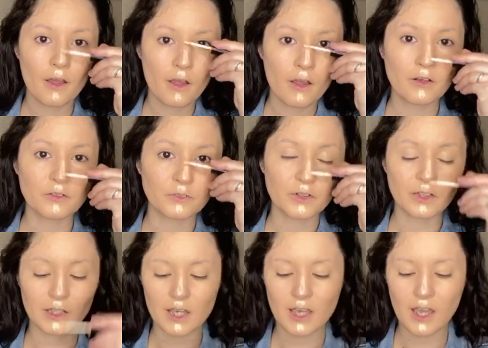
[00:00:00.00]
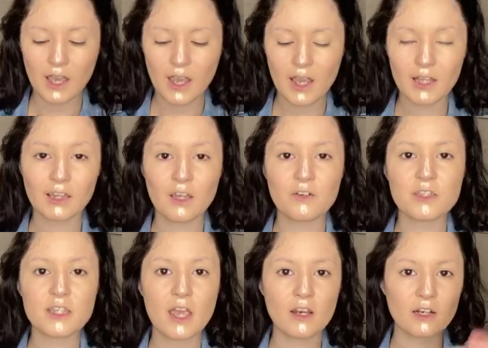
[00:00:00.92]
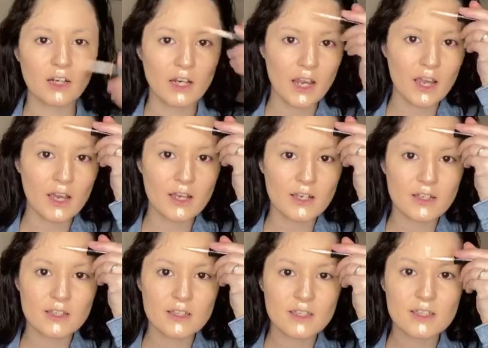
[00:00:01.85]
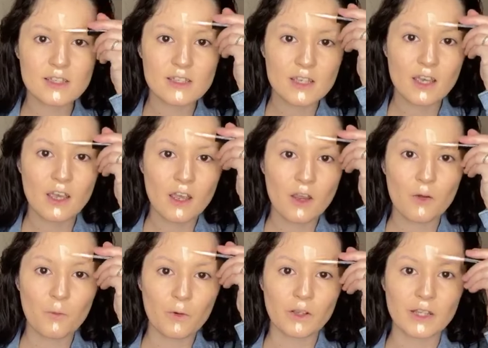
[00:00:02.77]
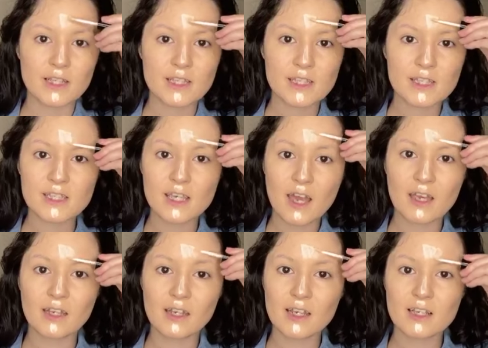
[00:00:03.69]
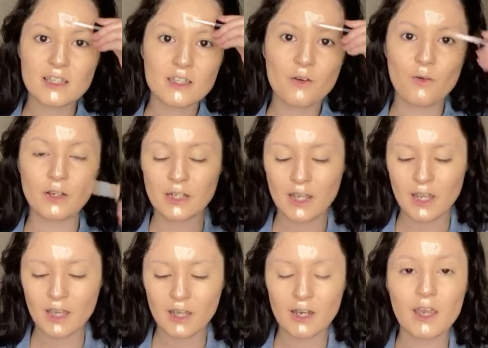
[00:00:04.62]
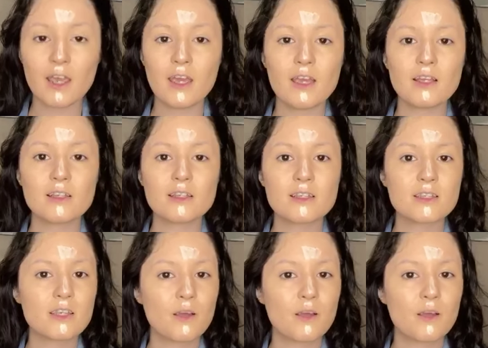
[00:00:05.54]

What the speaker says: Really hit those areas where the sun is going to hit it.